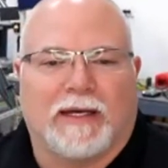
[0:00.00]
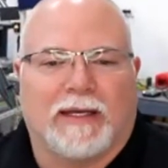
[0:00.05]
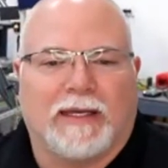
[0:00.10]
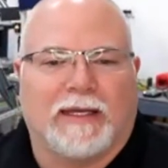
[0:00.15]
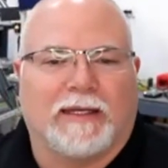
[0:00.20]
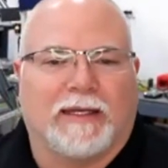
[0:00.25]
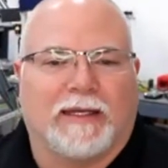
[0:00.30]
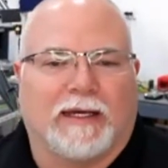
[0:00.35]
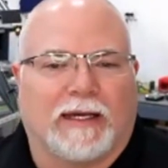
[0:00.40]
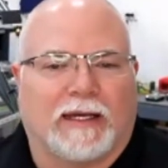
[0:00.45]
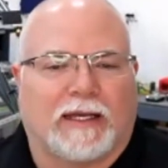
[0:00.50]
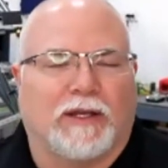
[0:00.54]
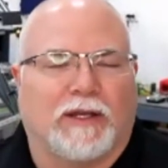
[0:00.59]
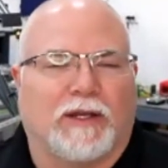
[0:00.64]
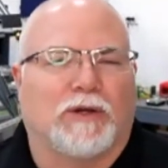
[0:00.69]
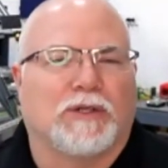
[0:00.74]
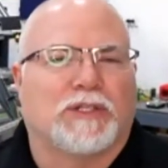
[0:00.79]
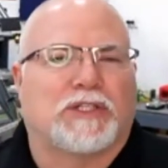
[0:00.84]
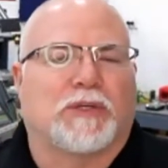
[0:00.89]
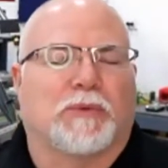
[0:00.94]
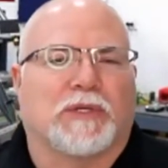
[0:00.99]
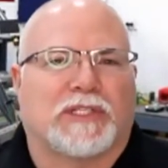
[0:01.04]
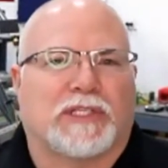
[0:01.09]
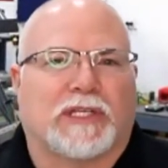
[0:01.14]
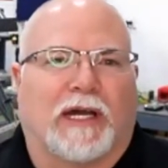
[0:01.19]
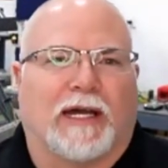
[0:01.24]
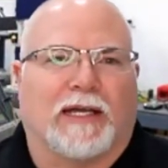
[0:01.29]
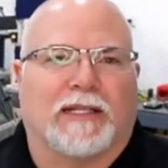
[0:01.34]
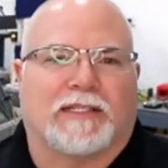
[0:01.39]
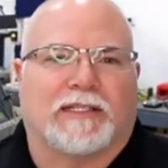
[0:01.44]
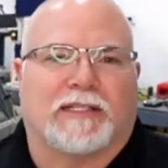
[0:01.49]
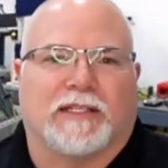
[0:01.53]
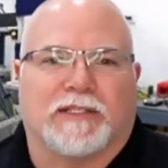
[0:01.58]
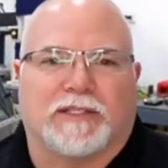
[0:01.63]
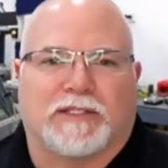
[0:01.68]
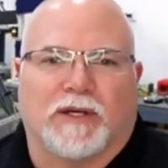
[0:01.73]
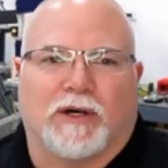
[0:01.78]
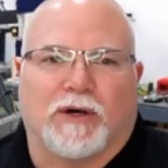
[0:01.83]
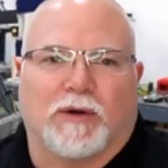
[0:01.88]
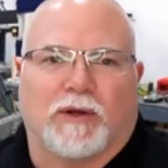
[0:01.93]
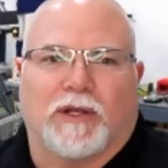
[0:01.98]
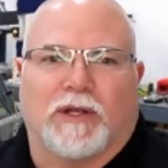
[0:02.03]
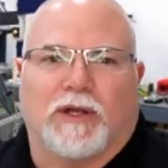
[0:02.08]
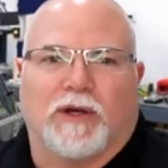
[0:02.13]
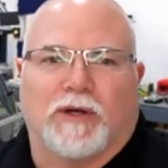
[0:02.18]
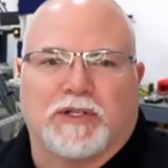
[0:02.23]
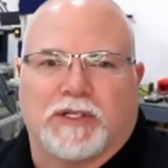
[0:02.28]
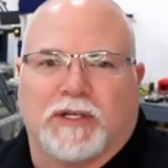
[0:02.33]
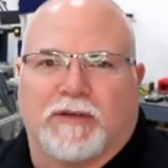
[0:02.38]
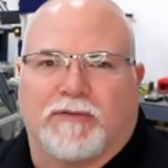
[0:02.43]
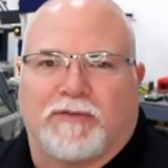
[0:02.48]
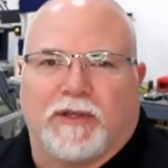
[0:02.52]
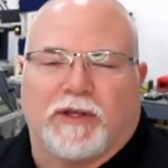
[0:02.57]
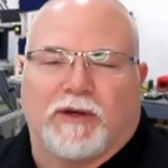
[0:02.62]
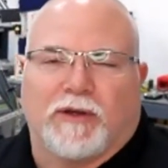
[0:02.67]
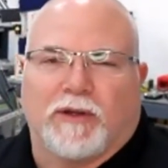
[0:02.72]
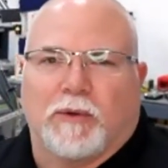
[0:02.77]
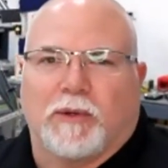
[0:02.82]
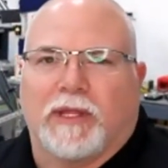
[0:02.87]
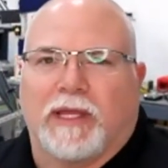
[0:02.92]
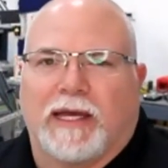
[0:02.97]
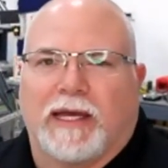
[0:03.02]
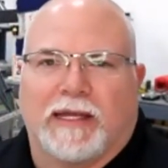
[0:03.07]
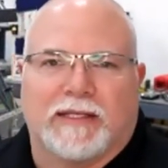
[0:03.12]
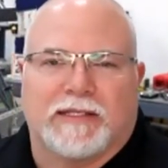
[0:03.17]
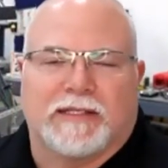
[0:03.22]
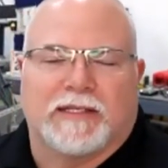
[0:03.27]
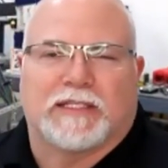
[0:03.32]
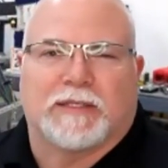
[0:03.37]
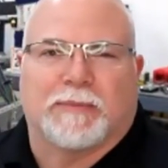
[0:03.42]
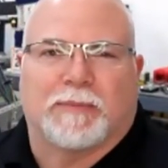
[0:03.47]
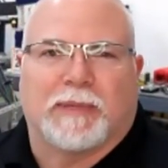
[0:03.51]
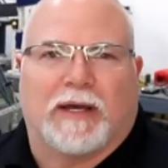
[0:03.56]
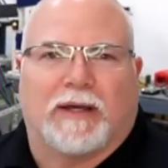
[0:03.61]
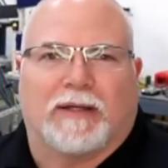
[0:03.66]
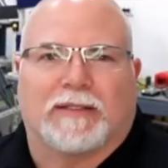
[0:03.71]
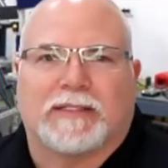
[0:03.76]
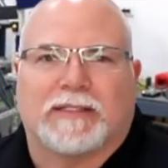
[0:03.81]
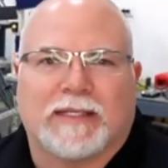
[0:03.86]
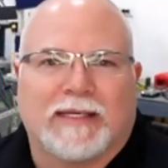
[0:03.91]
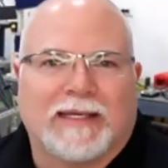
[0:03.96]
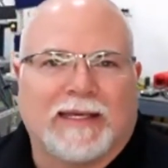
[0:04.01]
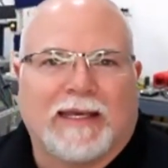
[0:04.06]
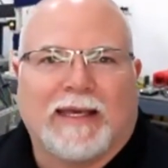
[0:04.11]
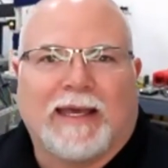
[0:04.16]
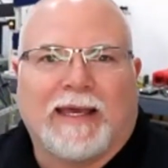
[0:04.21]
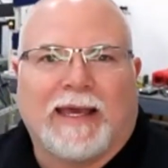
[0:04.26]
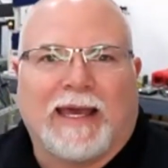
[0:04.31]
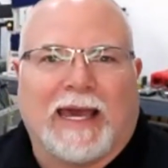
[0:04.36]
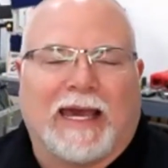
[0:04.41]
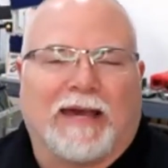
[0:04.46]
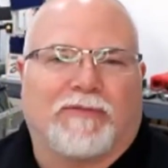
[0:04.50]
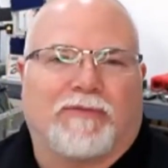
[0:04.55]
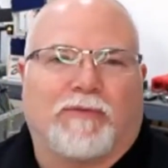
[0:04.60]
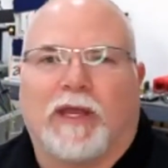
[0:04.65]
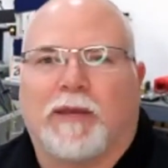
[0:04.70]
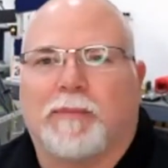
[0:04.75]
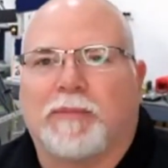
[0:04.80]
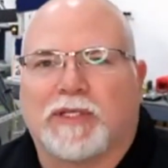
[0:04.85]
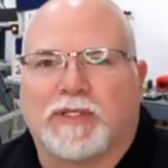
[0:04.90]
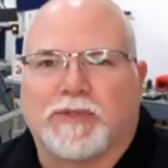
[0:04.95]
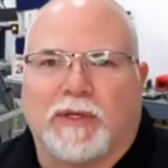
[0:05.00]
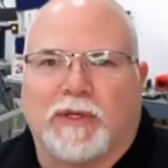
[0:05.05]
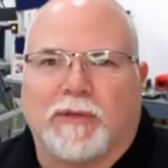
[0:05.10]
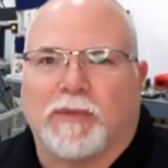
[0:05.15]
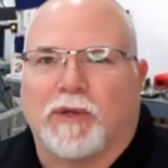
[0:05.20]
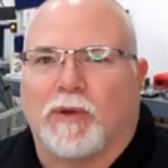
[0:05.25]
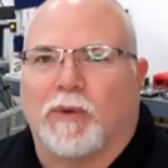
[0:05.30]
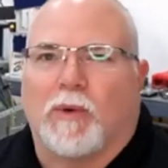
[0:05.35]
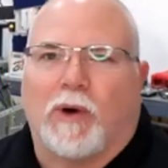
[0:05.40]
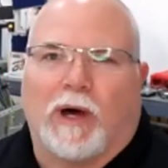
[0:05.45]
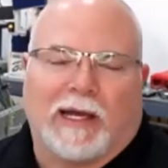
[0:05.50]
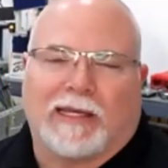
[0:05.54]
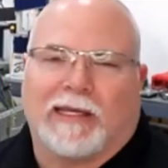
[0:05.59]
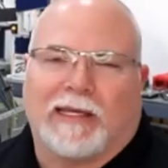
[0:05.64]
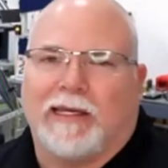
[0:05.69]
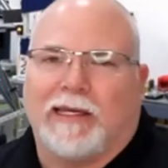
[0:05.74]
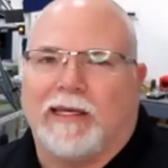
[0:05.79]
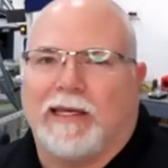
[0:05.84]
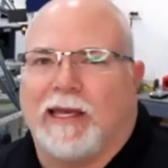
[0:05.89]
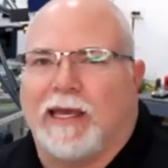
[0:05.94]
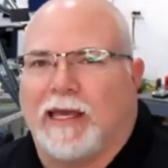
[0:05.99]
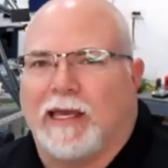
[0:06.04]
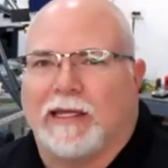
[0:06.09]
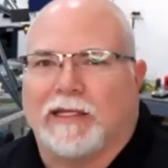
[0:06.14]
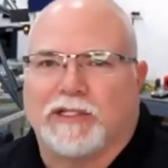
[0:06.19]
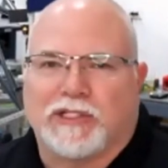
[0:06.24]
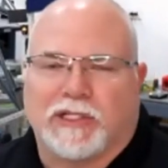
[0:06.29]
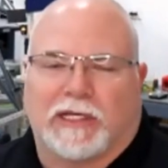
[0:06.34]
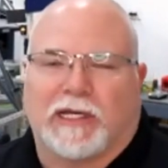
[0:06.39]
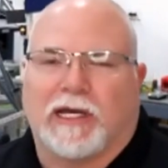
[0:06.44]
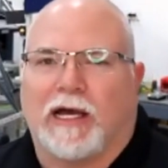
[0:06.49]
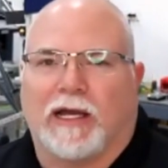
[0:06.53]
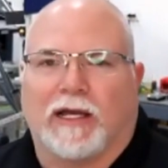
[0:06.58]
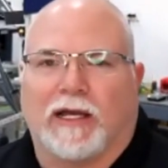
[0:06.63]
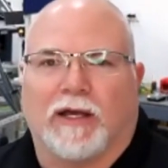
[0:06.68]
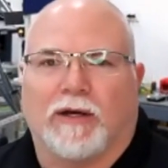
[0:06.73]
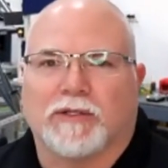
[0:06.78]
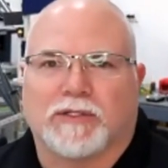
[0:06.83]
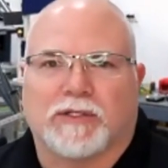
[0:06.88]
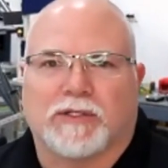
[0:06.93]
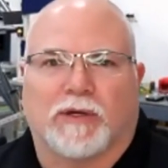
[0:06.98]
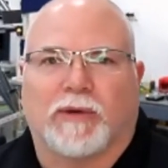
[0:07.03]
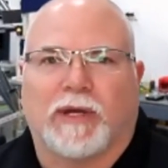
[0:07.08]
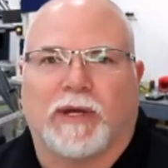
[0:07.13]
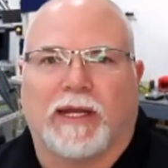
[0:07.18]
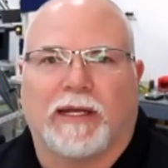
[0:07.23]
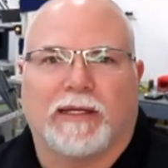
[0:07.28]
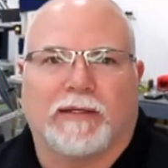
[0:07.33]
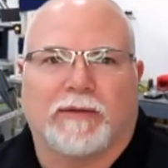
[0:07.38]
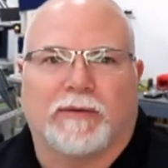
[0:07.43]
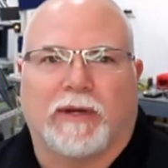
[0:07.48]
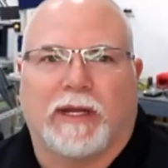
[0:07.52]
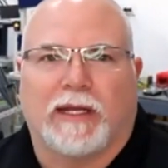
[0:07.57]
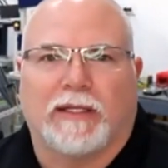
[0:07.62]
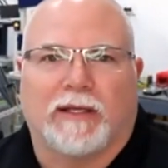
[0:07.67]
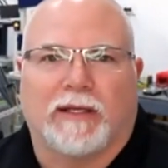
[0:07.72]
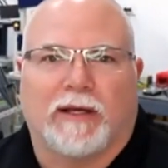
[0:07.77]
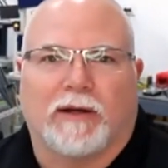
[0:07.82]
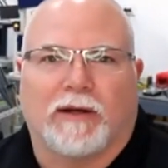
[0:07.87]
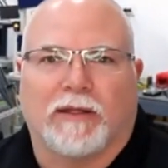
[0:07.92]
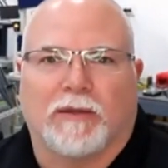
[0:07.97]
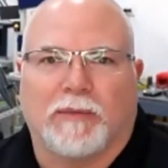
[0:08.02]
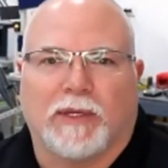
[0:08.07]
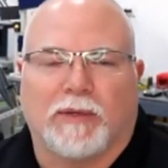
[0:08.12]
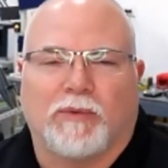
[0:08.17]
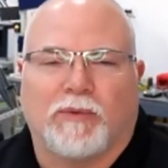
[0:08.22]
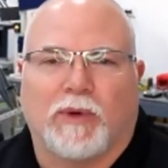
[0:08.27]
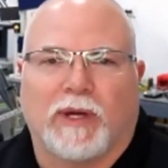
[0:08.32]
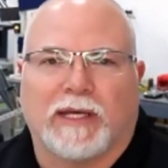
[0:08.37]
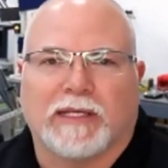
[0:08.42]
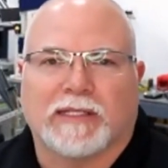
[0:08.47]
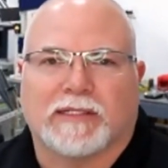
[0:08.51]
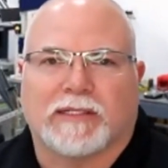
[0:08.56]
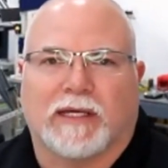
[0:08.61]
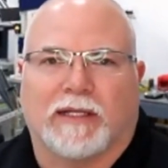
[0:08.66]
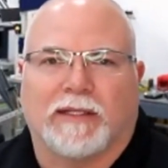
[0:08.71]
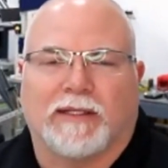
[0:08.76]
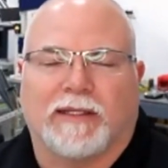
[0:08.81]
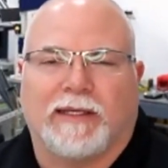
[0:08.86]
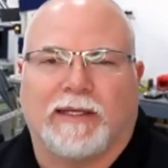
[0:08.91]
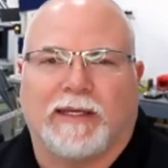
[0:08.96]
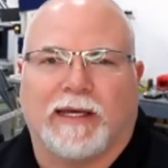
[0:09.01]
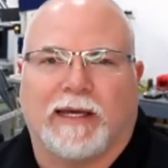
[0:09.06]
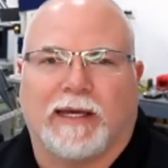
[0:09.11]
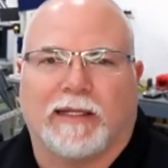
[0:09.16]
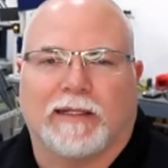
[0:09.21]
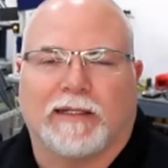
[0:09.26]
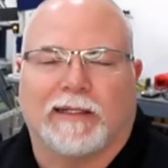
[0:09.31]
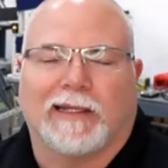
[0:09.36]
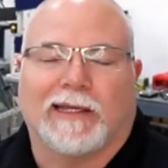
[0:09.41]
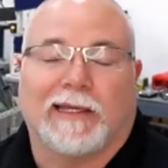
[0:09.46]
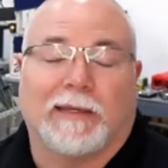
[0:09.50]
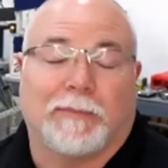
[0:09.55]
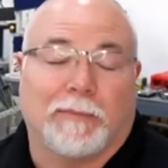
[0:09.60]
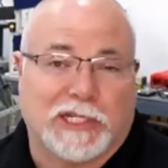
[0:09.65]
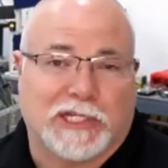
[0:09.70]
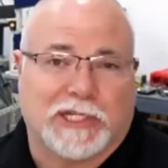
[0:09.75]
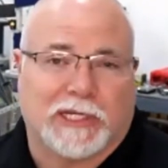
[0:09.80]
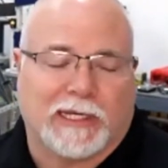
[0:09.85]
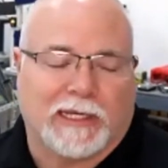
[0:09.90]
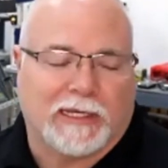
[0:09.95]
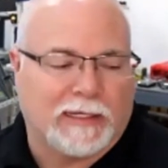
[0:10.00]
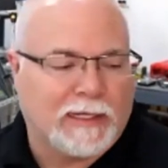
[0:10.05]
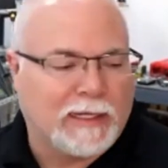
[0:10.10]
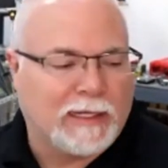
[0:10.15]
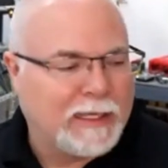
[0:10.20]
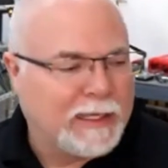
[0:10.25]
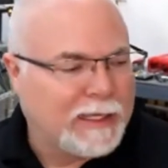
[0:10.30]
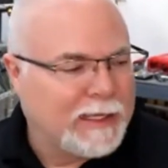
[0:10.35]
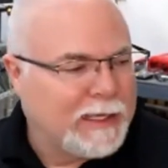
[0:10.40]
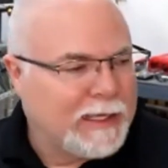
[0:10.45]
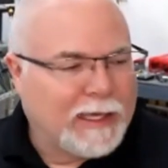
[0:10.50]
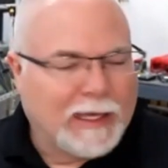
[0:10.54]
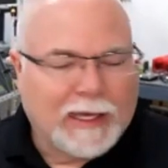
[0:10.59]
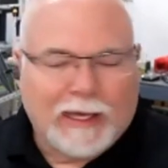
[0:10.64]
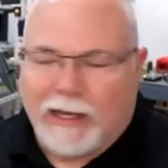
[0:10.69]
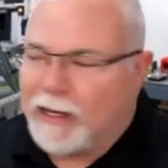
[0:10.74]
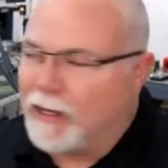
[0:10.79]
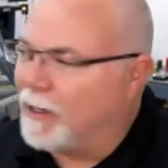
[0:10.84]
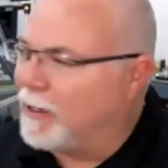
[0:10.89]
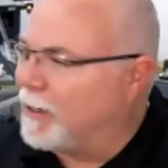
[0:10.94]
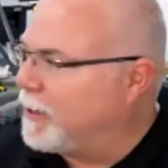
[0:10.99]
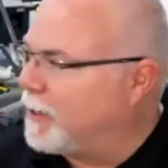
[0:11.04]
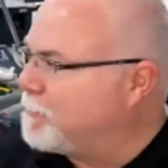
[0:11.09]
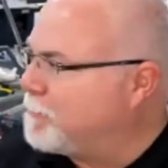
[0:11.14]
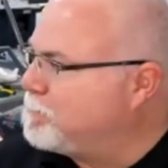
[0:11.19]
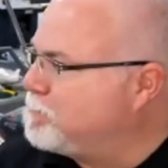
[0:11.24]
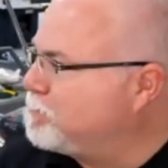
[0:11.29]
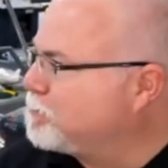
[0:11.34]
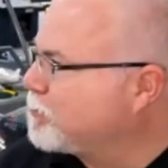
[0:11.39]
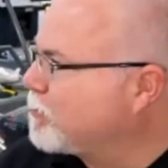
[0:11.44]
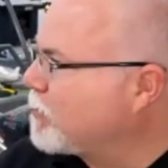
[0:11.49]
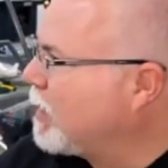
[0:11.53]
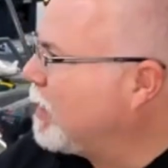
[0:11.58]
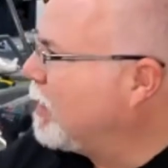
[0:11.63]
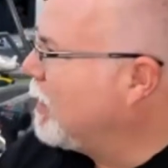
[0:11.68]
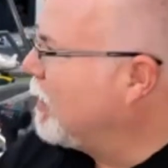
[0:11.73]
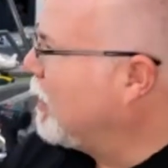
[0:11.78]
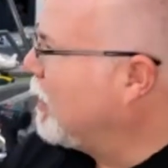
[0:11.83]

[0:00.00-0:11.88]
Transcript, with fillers: uh, in uh, Kenosha, Wisconsin. So Kenosha, if you don't know where that is, it's about halfway between Milwaukee and Chicago, so right right in the heart of the Midwest on the uh, on Lake Michigan. Um,